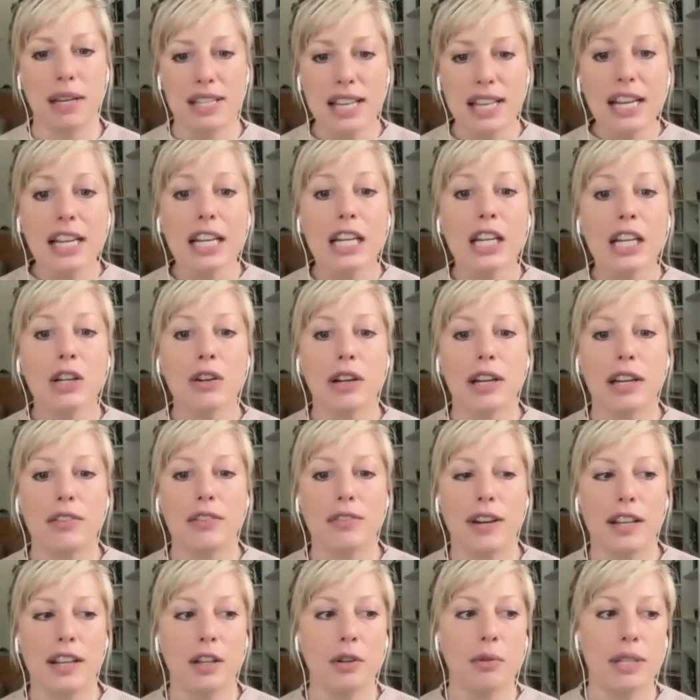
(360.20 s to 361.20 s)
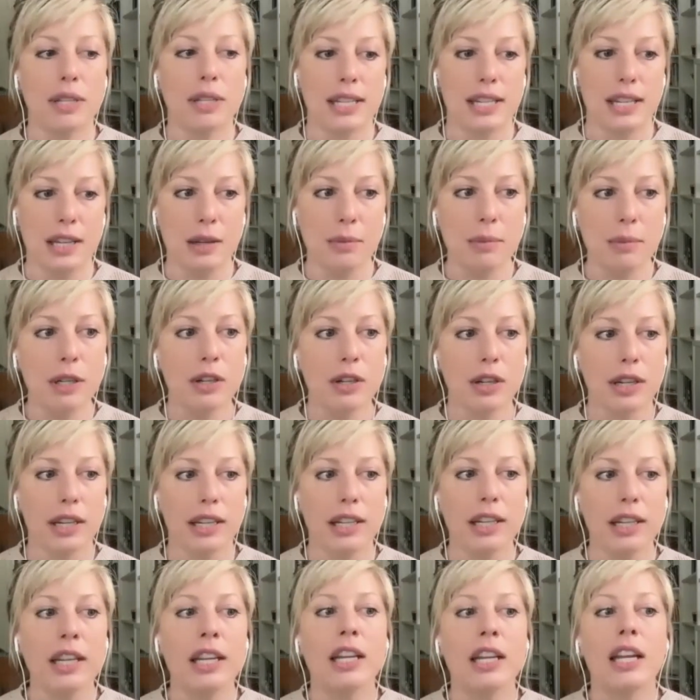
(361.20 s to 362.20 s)
second grandfather was an
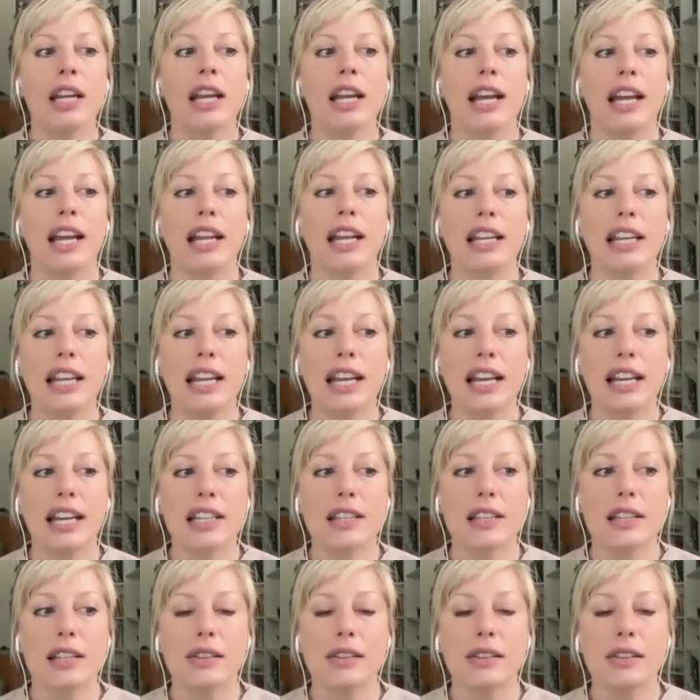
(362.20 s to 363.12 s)
immigrant and he had to